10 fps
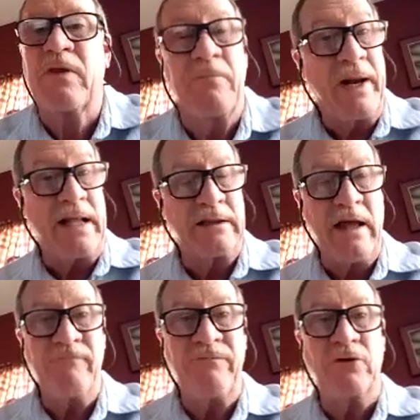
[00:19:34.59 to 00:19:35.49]
But I
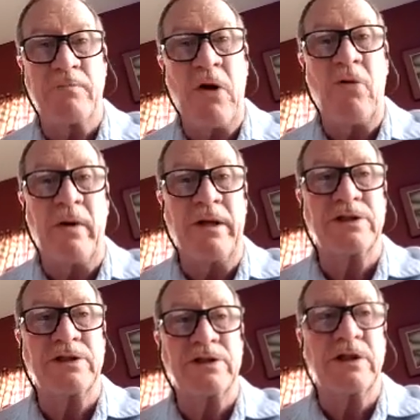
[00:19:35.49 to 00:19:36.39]
love those moments
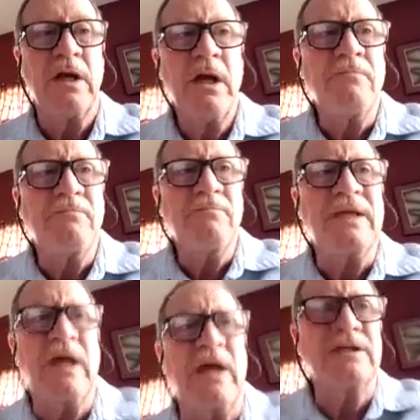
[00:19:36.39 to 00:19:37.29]

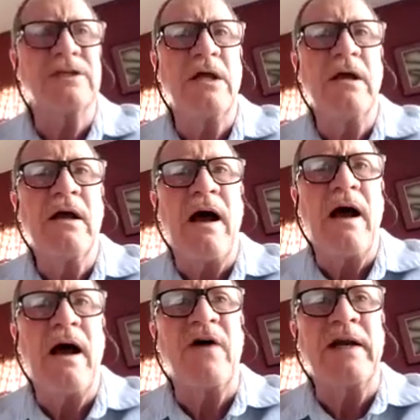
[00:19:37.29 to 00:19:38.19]
because I
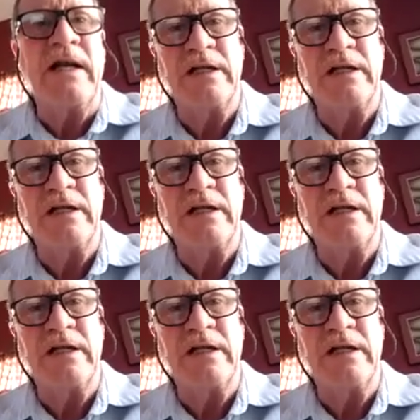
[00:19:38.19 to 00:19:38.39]
find